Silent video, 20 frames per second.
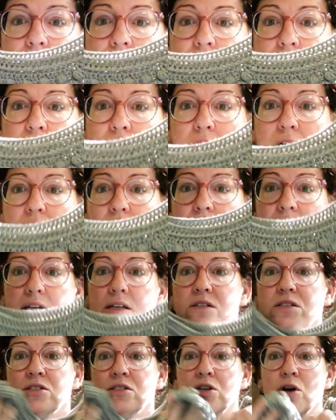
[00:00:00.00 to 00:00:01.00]
yarn
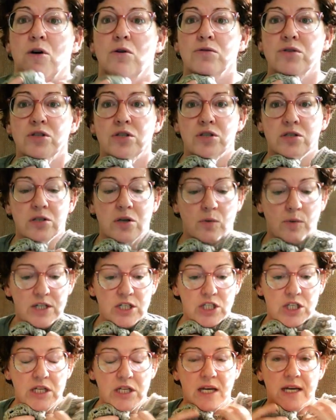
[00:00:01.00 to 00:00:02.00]
is so
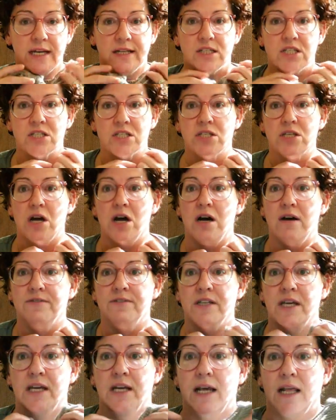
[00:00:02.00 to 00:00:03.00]
squishy and soft,
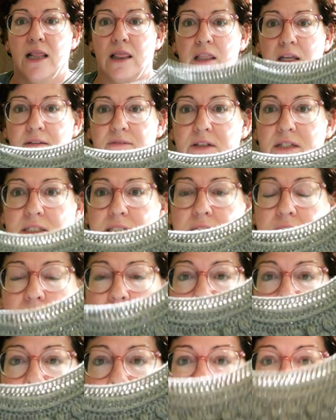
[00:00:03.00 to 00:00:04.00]
and I love it.
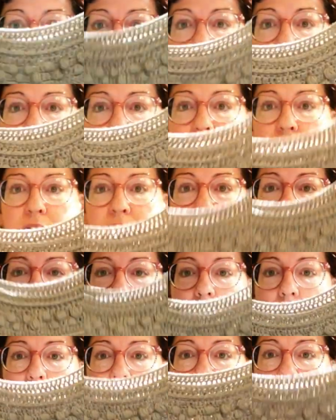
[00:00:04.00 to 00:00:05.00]
So you guys
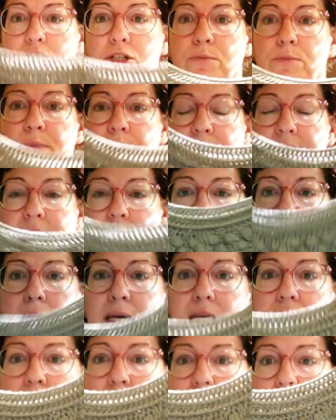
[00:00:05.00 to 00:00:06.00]
know I do plan on
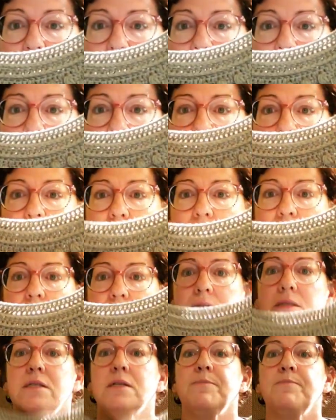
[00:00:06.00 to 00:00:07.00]
making another one of
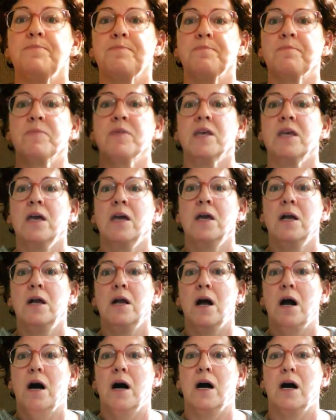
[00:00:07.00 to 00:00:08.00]
these.
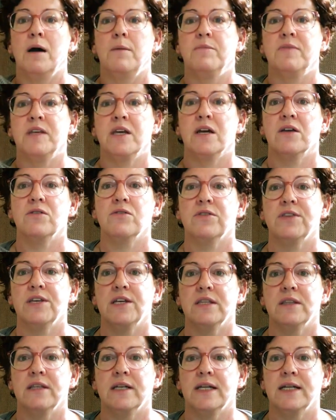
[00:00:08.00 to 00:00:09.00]
The other
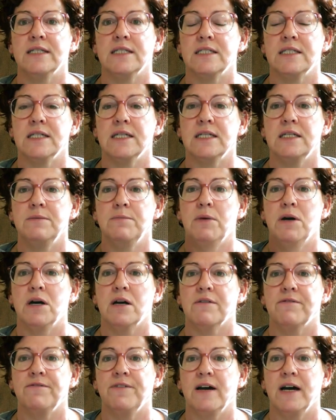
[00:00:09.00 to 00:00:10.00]
thing that I did
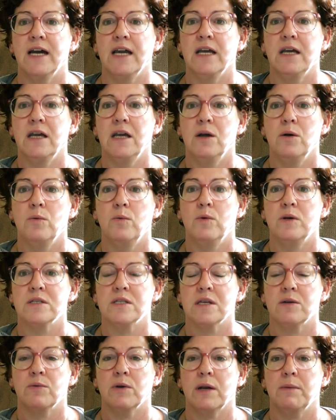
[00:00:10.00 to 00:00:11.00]
modify was
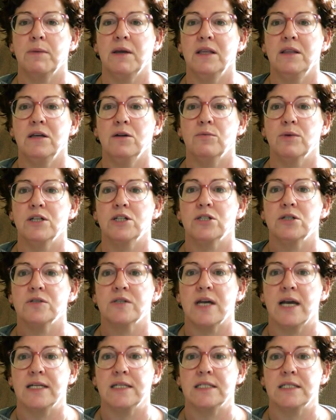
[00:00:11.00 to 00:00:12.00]
that when I made the originals,
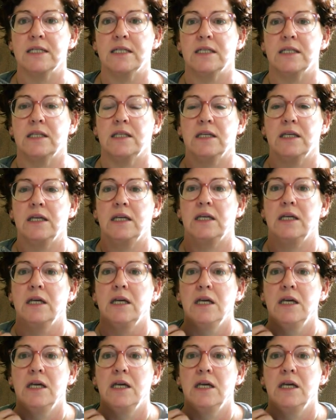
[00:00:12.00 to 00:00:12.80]
I did the